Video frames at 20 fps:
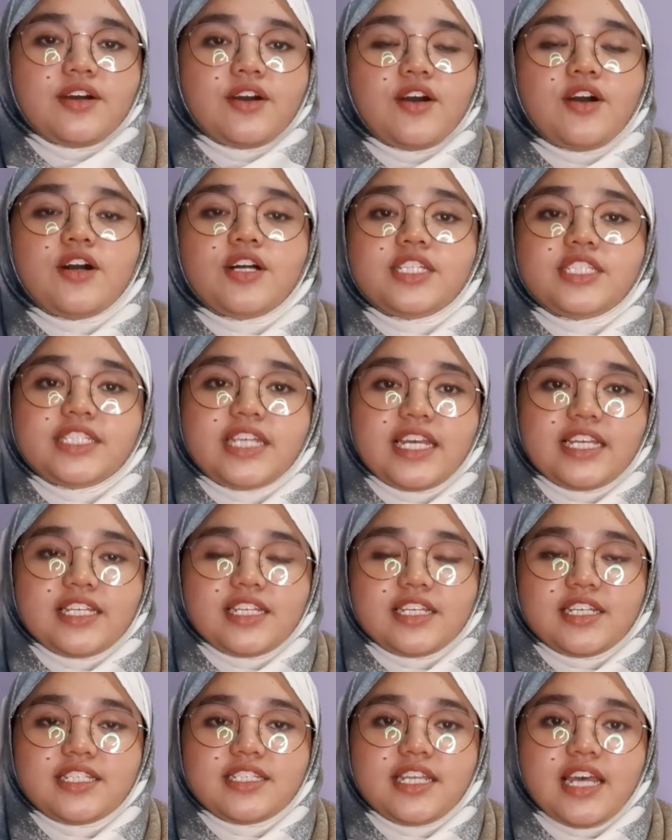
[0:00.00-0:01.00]
all
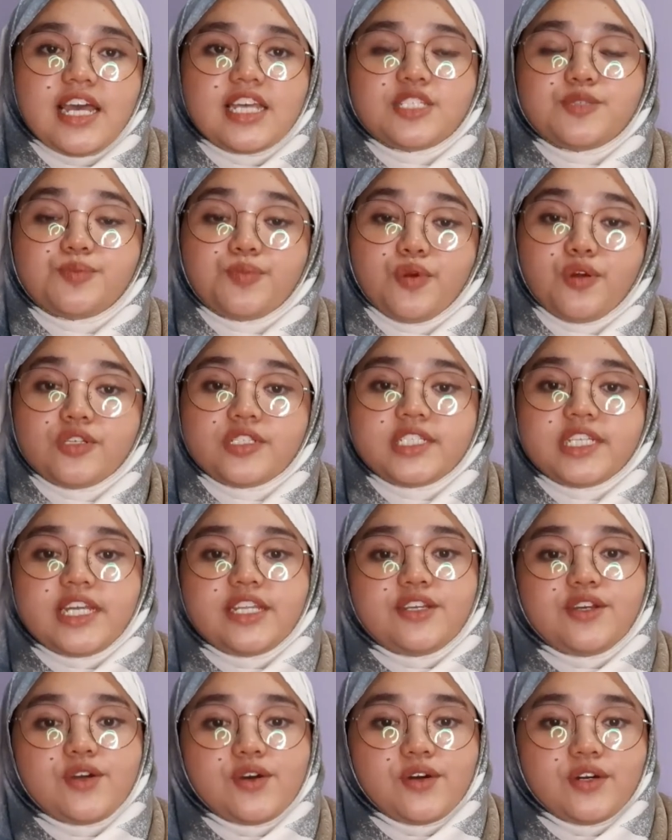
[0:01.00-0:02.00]
changes has pros
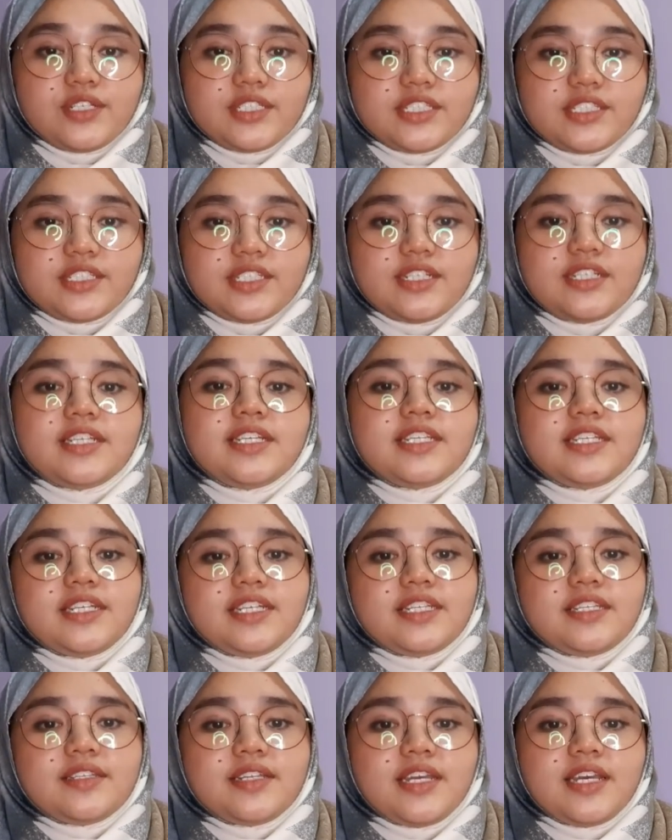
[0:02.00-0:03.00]
and cons in it.
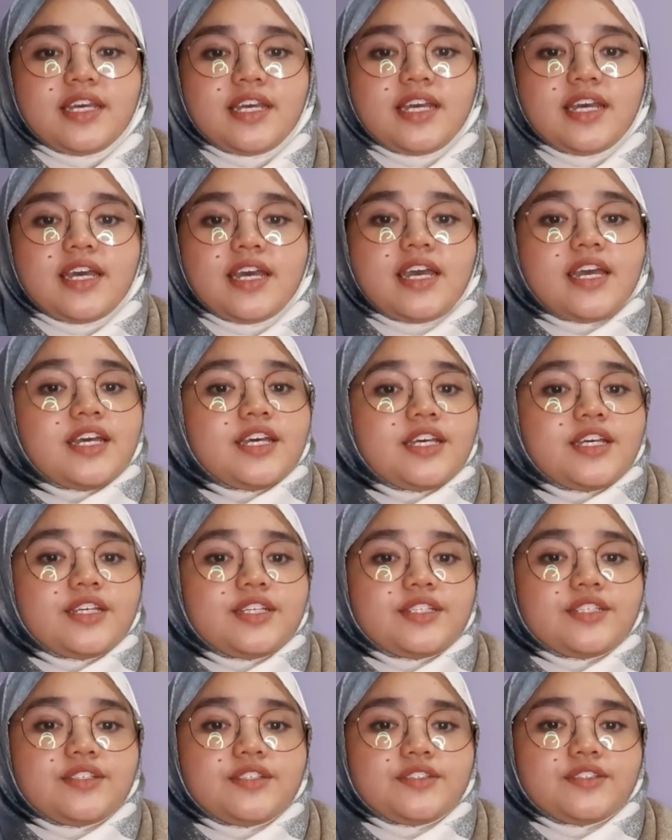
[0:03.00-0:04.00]

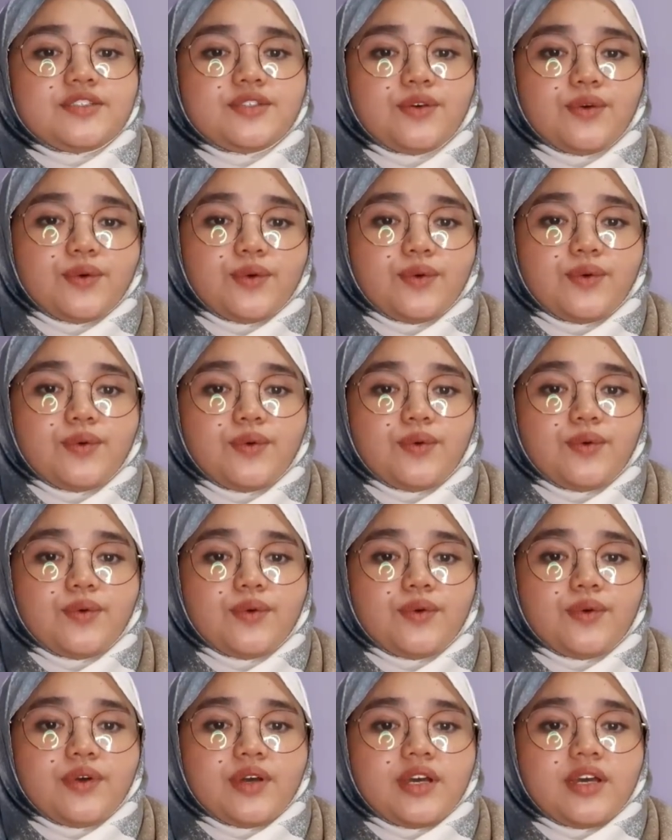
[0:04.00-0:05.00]
So,
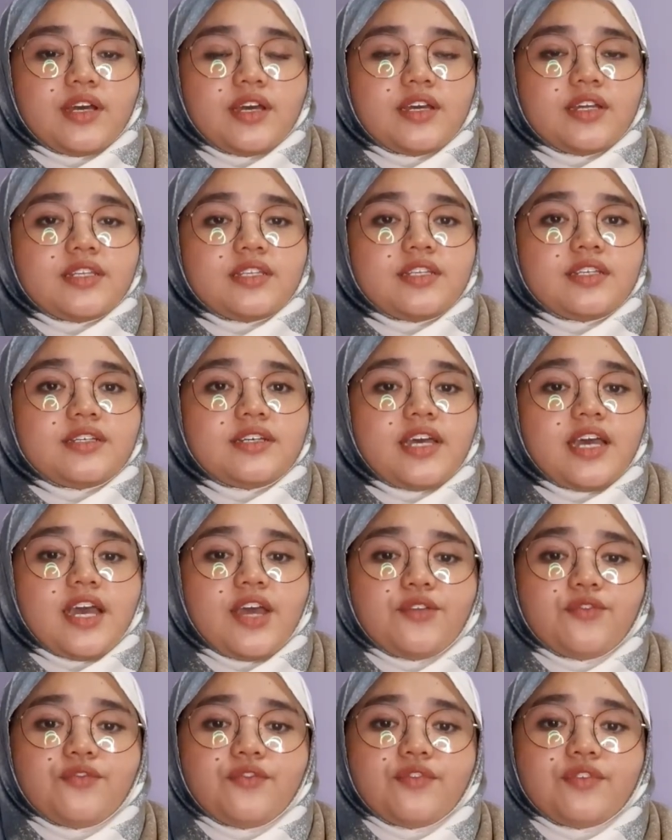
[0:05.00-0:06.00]
the
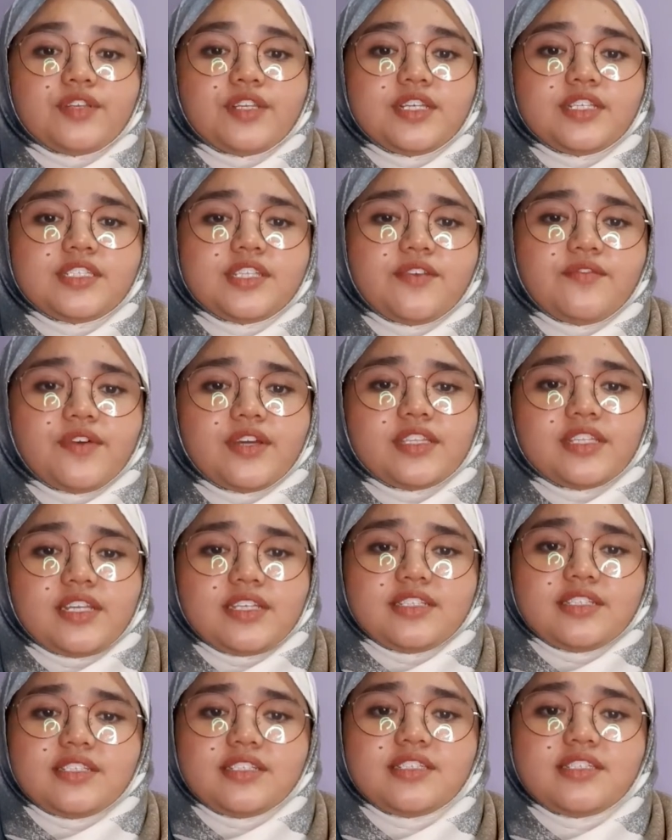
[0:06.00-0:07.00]

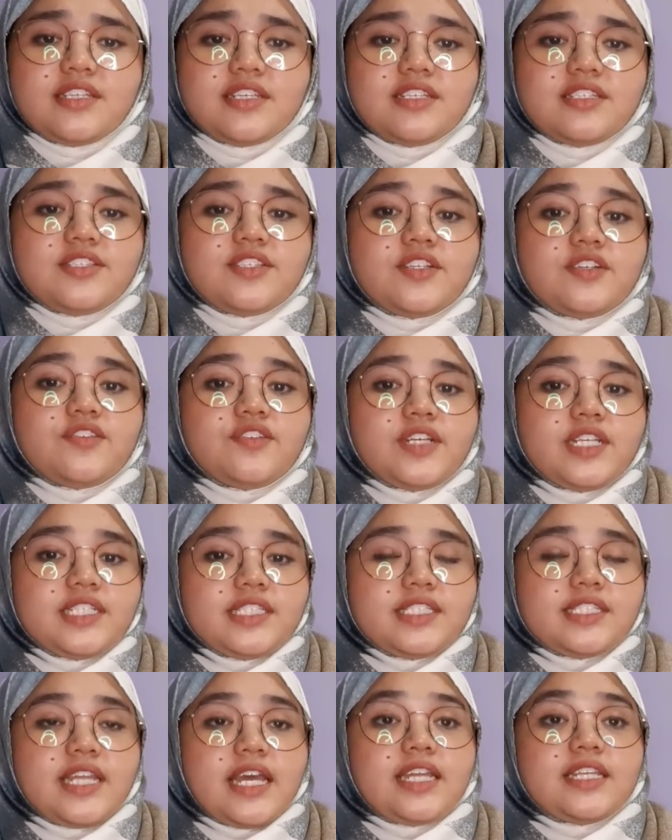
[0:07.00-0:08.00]
disadvantages is the
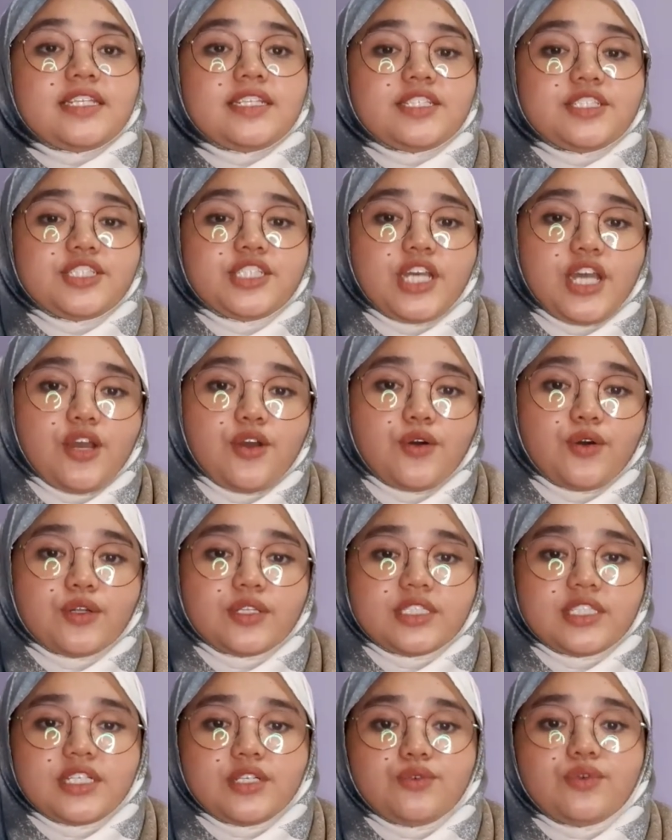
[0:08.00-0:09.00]
risk that the
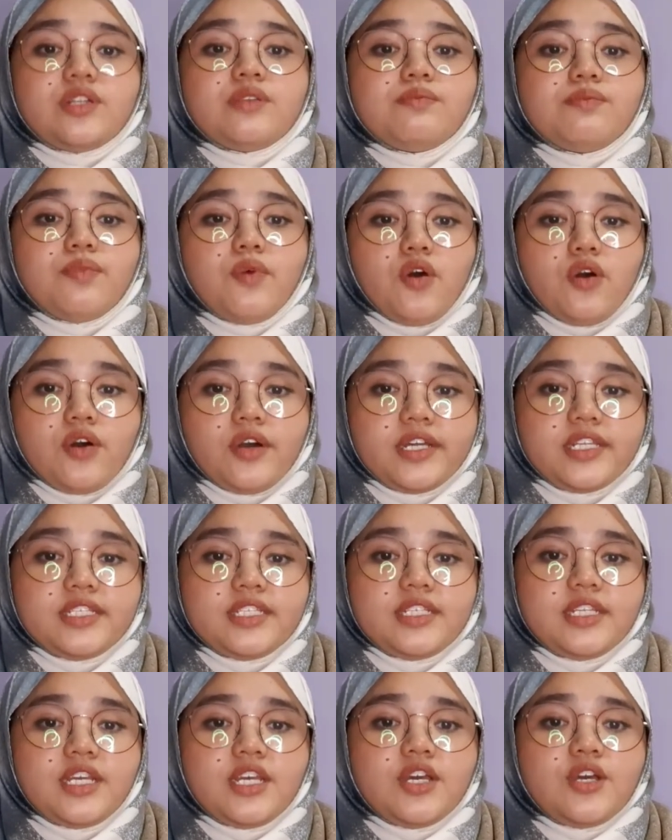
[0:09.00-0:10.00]
shareholder bond
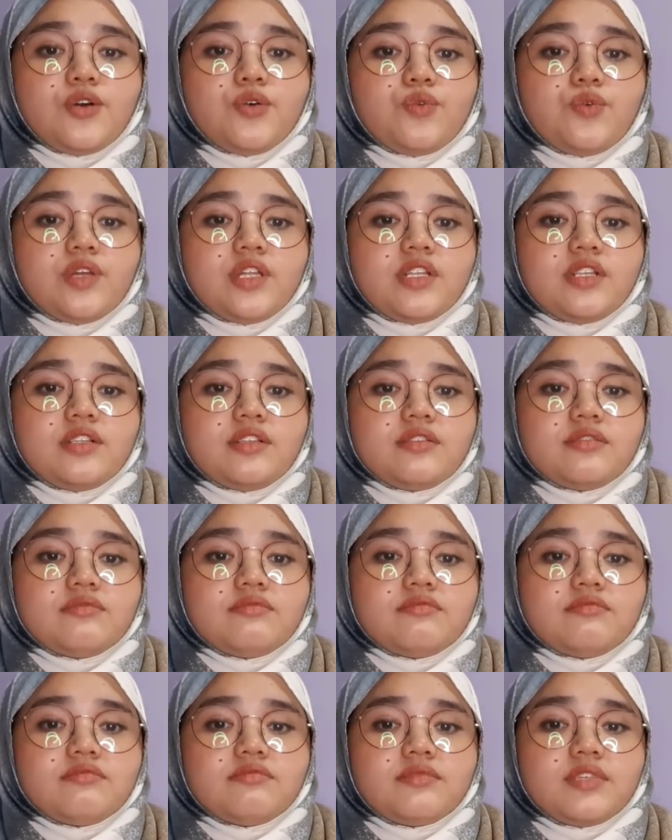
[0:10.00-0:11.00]
will
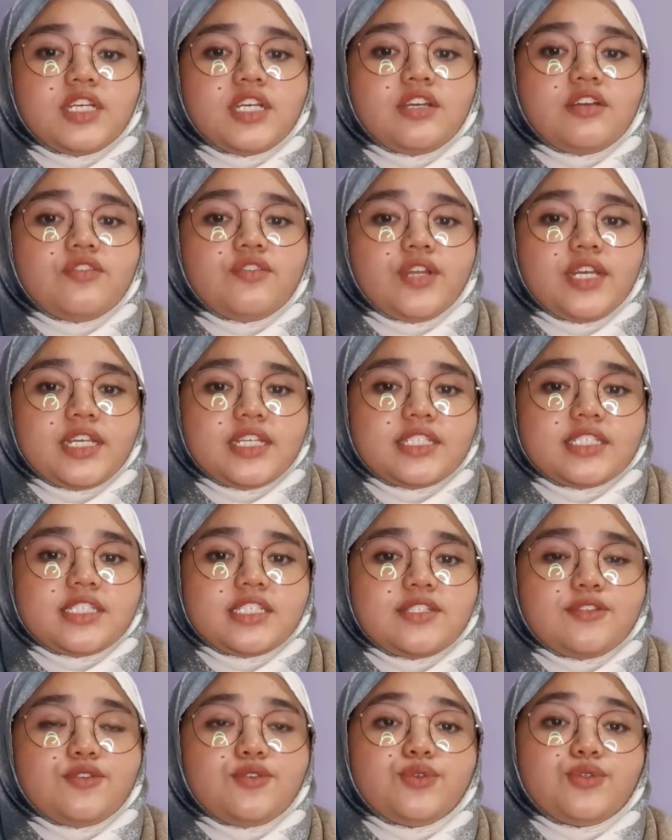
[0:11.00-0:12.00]
increase
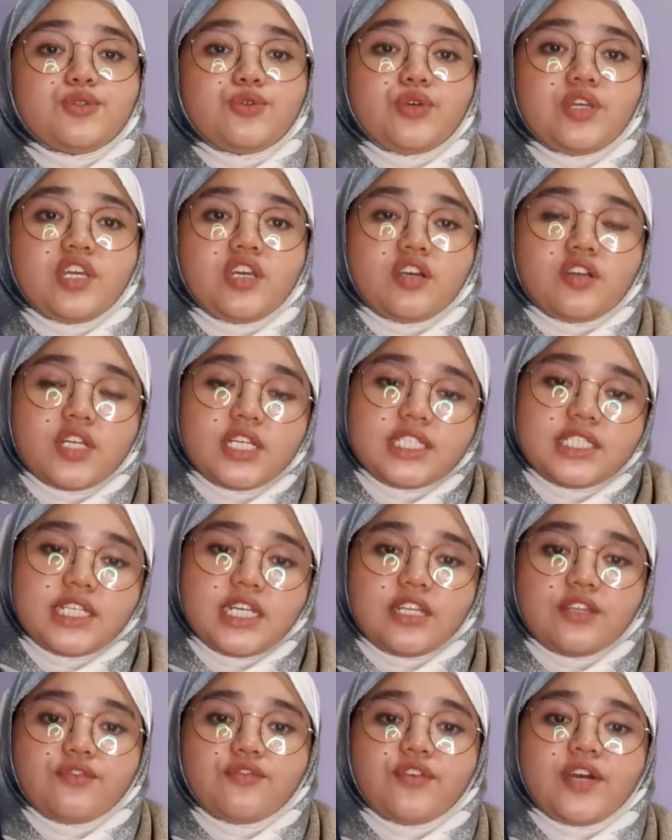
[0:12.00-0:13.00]
due to increase
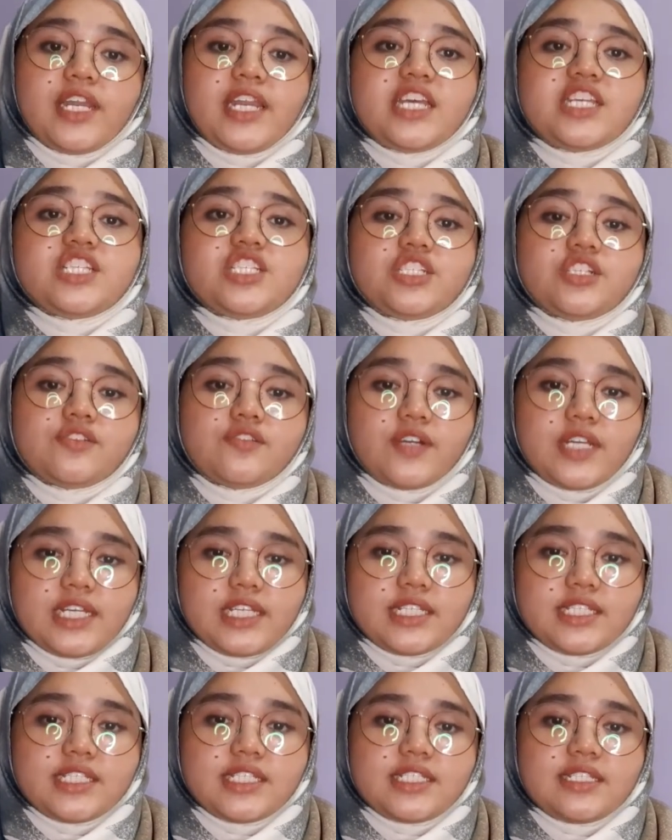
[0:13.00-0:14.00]
in financial
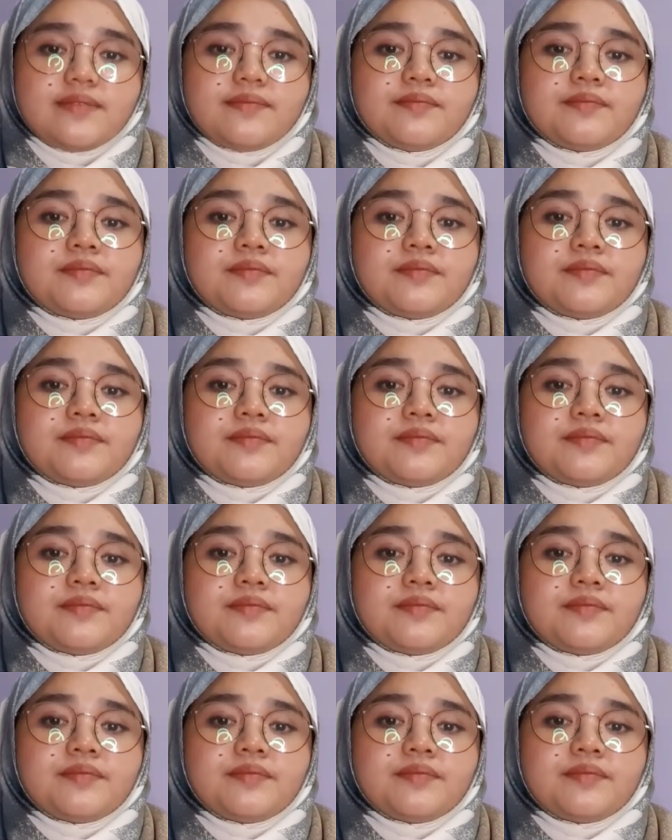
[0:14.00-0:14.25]
risk.